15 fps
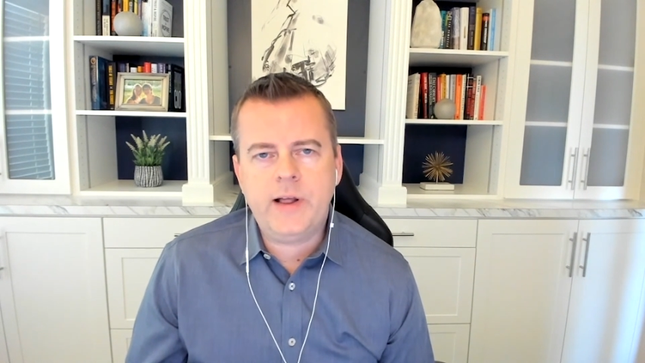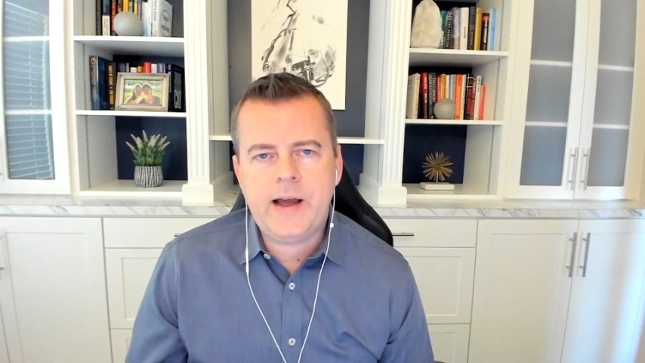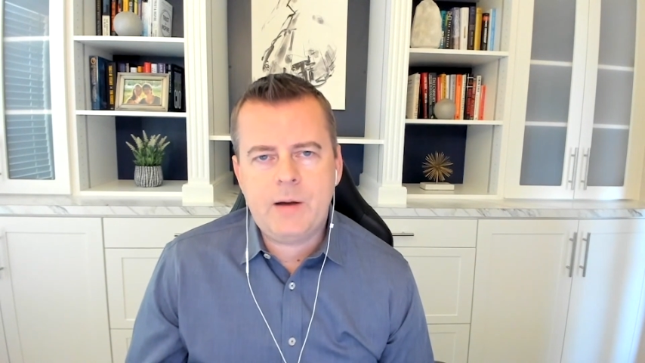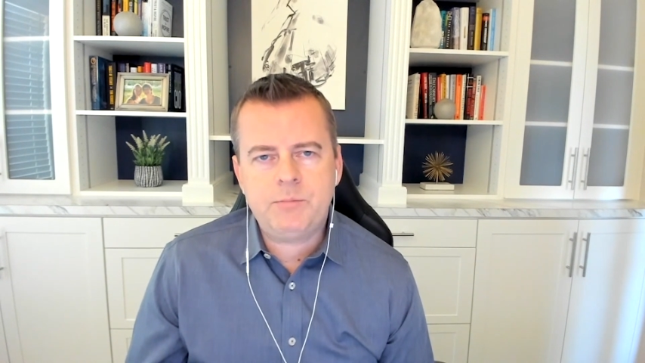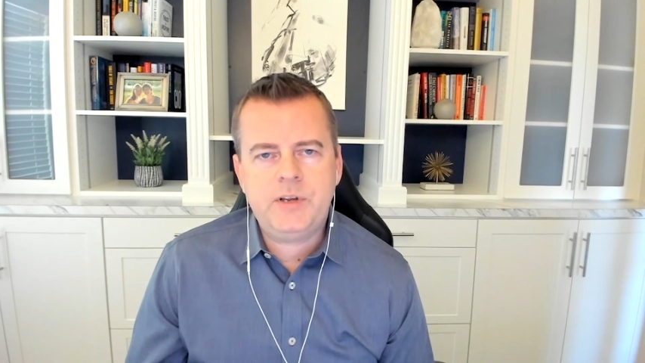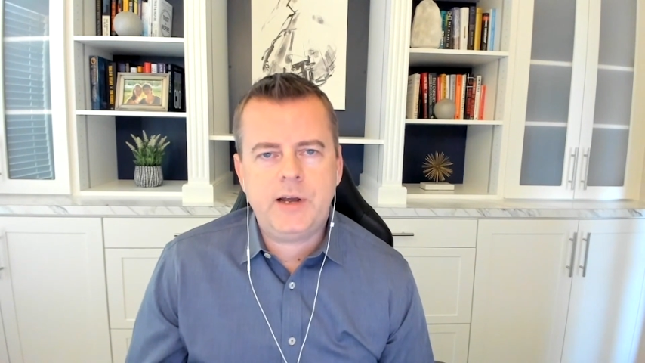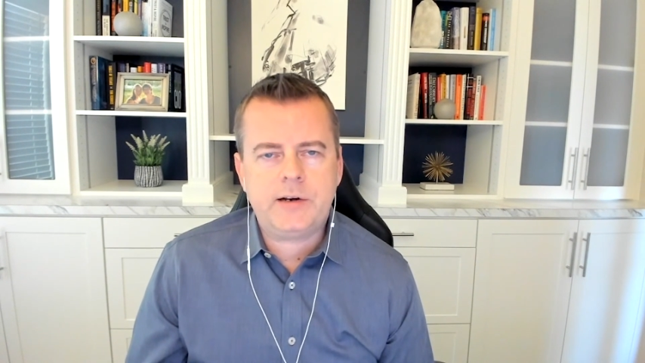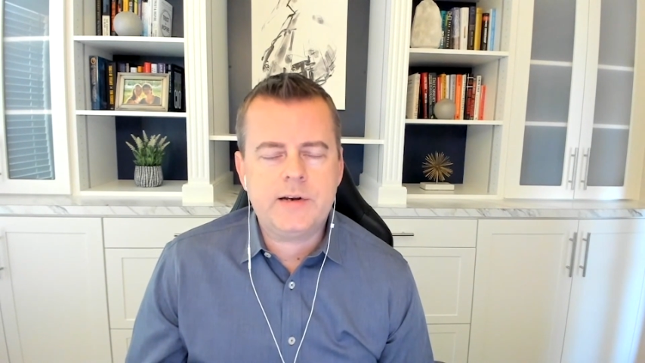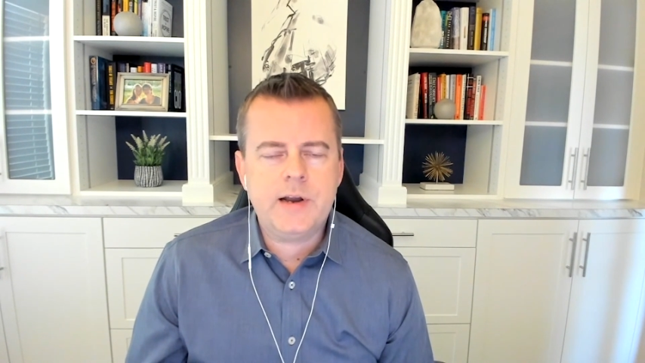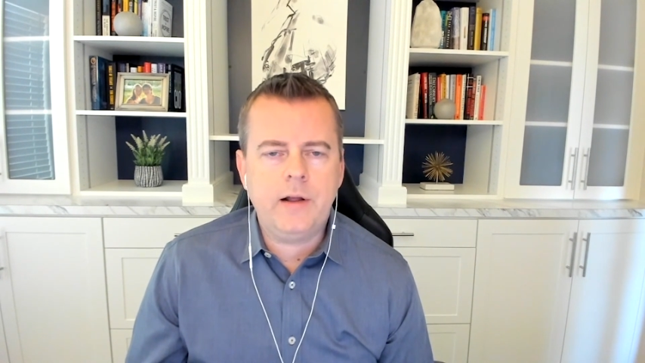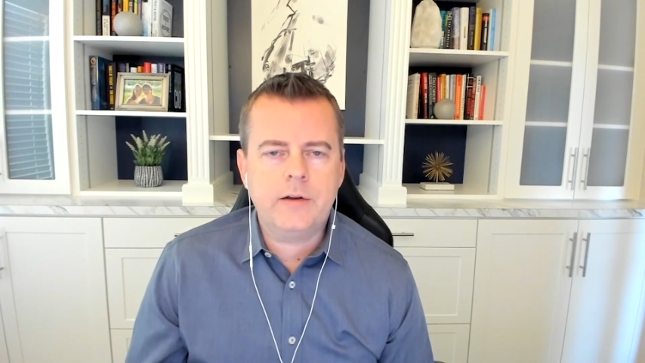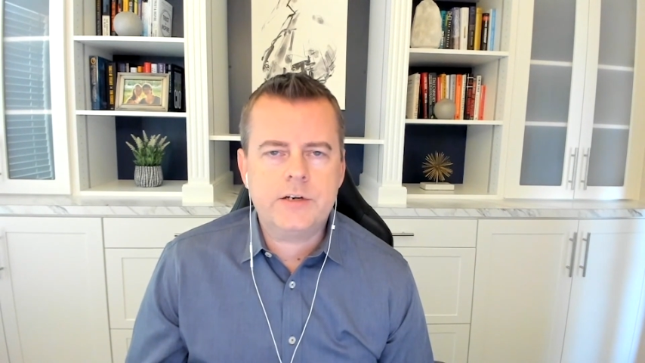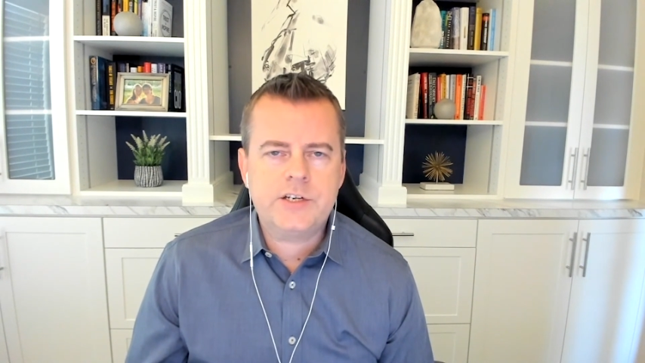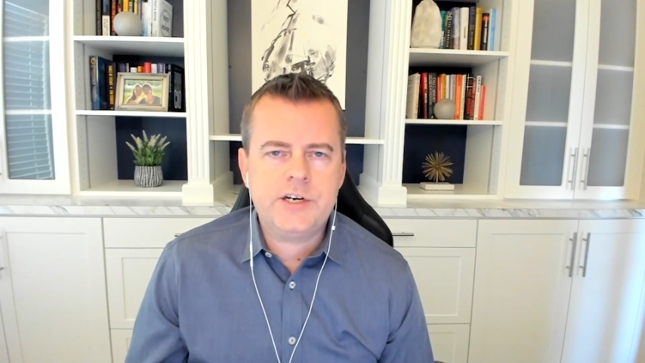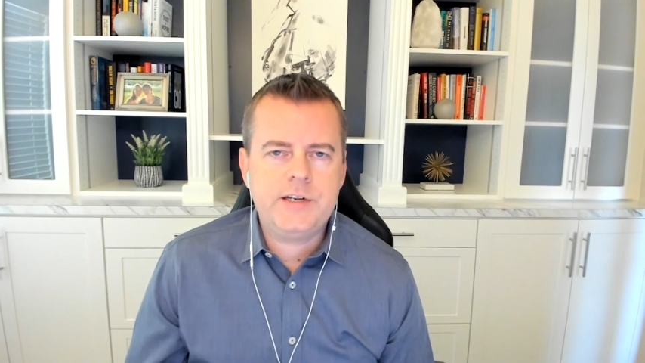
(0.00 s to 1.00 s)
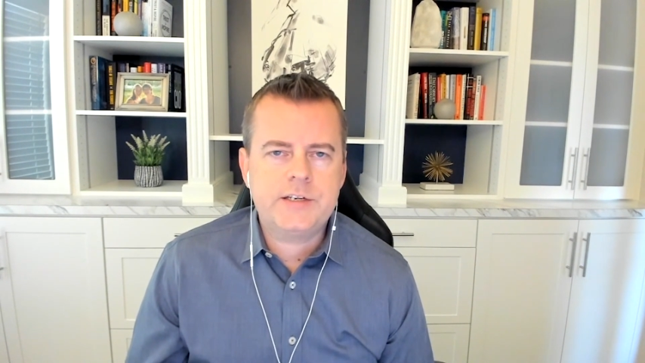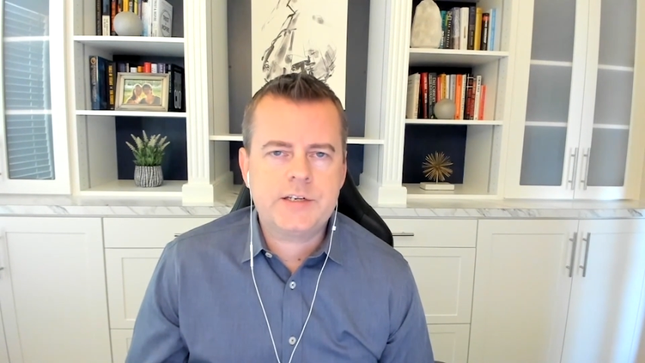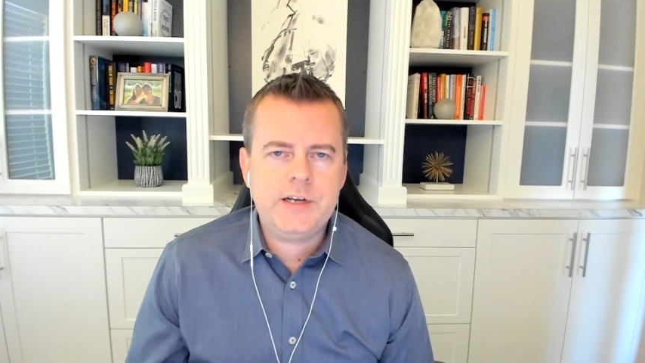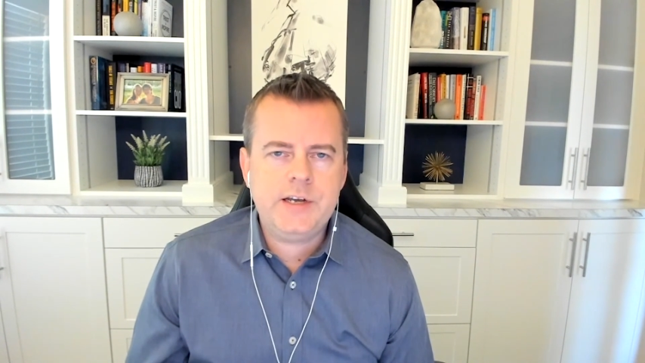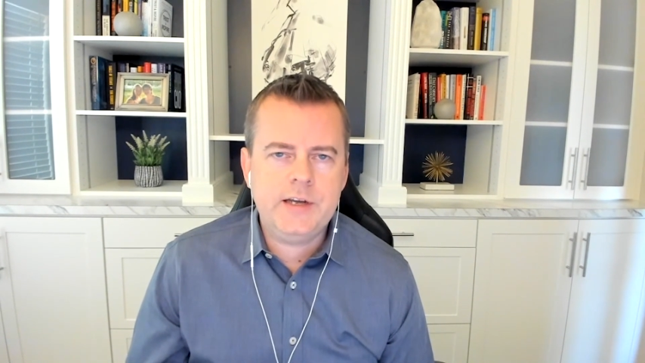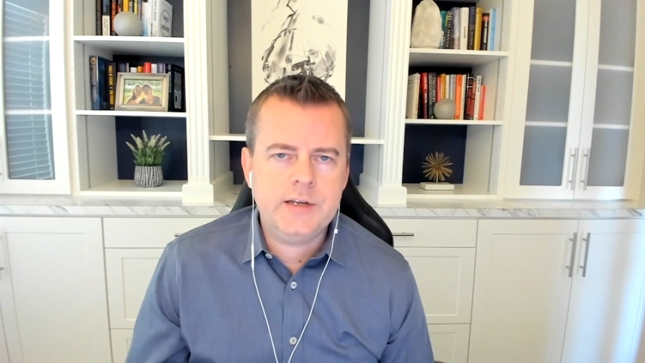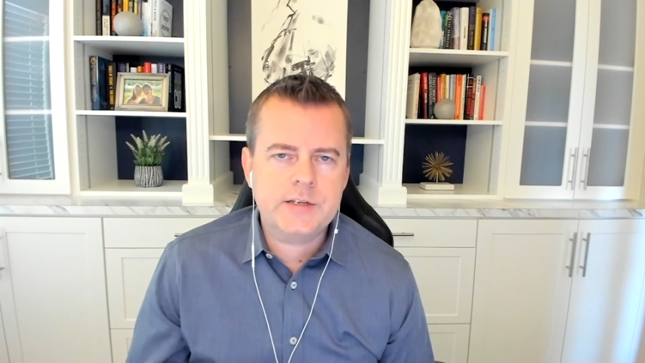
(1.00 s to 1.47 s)
app technologies
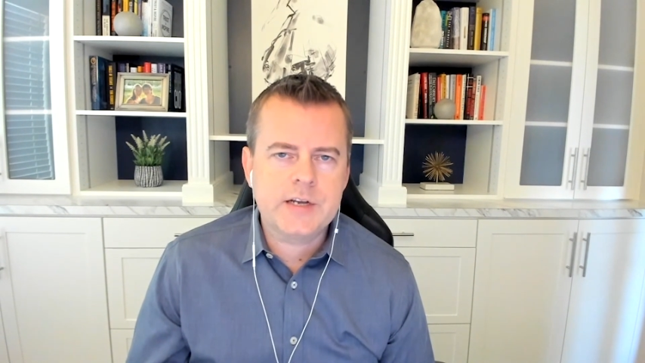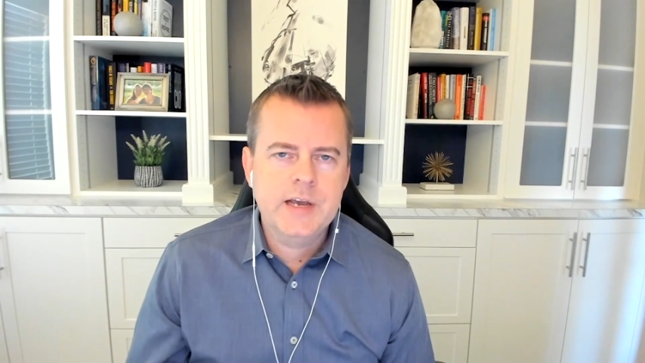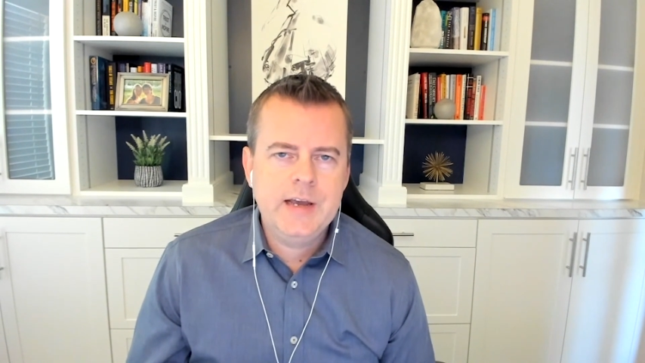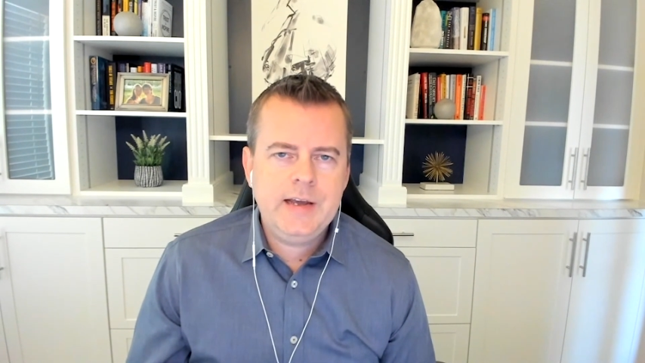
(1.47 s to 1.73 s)
is